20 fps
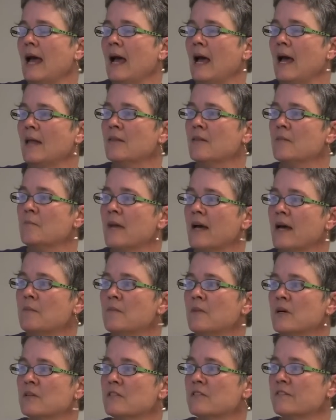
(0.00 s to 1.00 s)
And the main
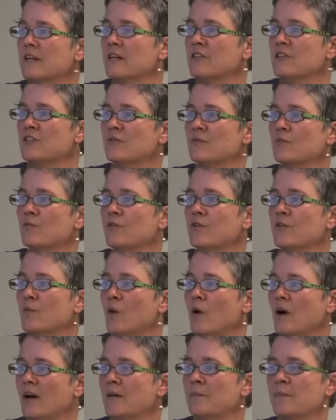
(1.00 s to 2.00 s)
motivation for
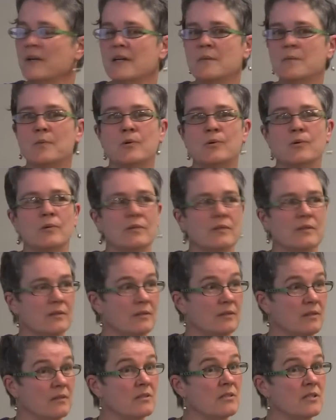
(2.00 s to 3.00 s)
why people,
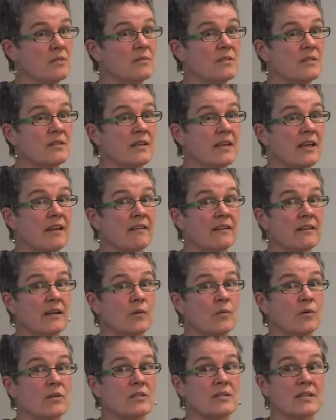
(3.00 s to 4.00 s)
in terms of the caring
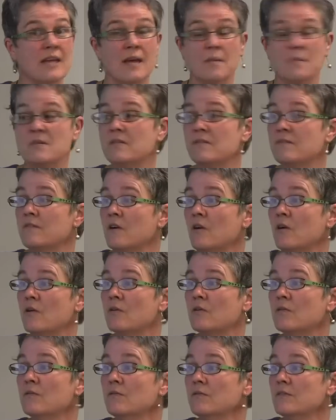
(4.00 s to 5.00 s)
networks, kept
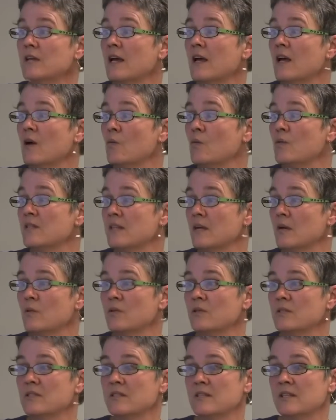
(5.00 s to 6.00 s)
involved was they
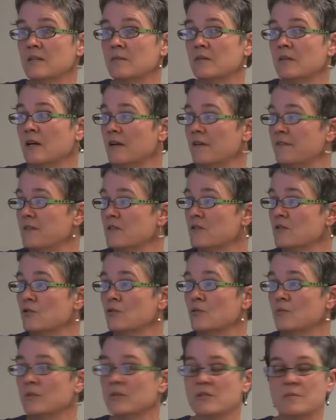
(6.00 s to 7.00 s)
wanted to keep life as
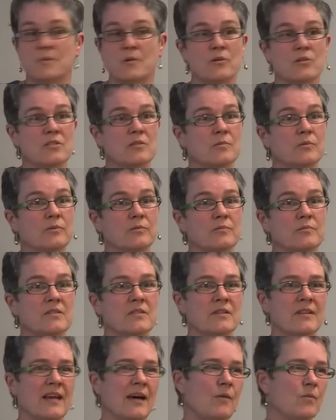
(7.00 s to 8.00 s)
normal as possible.
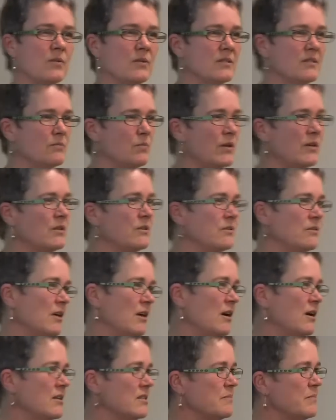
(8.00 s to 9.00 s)
So that was when you
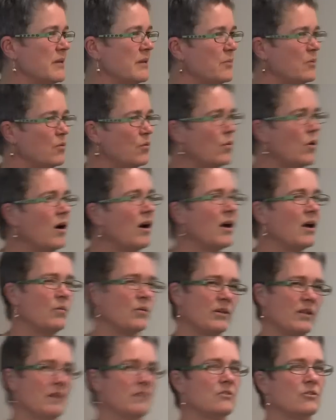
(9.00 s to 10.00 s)
ask people why
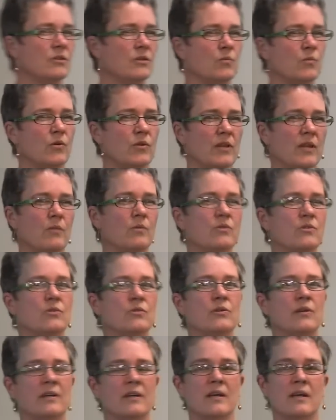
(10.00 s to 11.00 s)
were they doing what they were
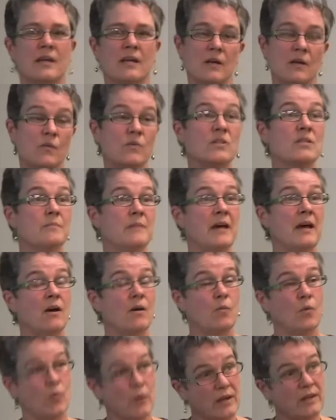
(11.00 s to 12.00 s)
doing. It was
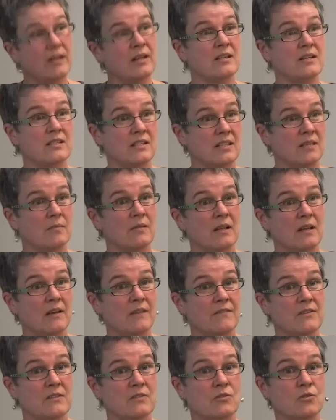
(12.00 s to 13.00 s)
about, well, we need to keep
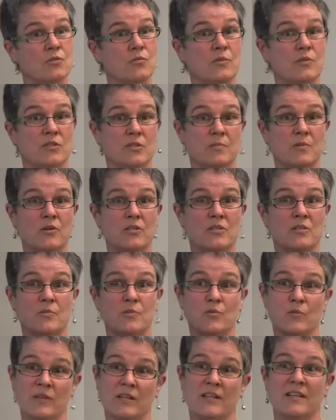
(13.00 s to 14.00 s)
life as normal as
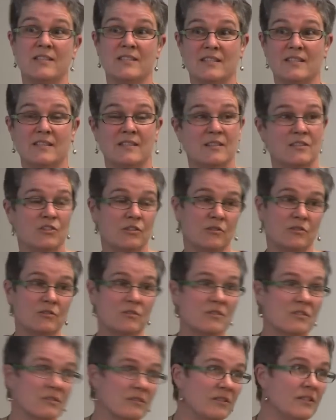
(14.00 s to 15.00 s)
possible. We need to, the
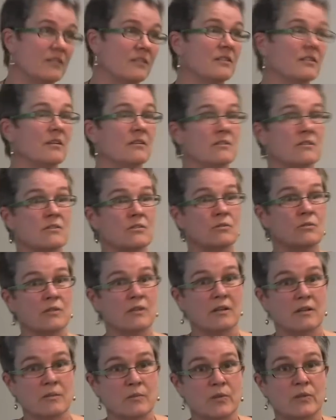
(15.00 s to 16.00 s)
children still need to go to school,
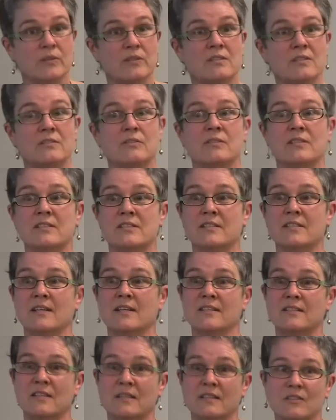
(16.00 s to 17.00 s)
the homework still needs to
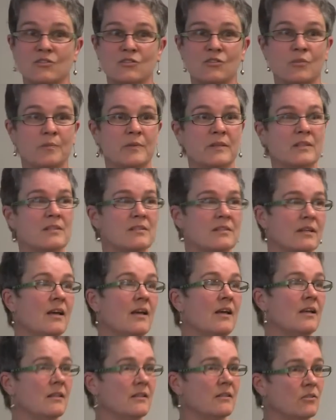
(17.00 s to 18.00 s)
get done, the shopping needs to,
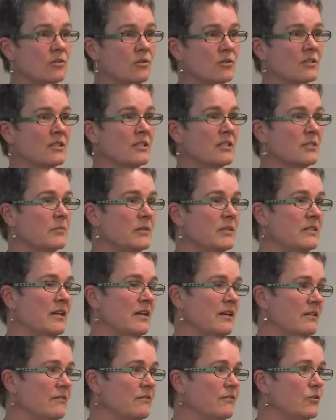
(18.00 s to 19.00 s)
the dogs need to be
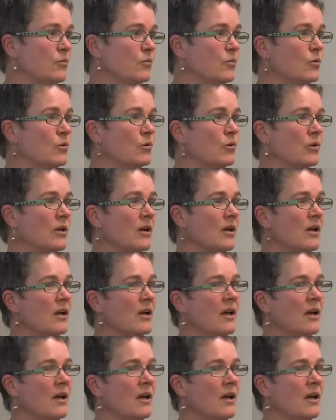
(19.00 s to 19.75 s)
taken for a walk.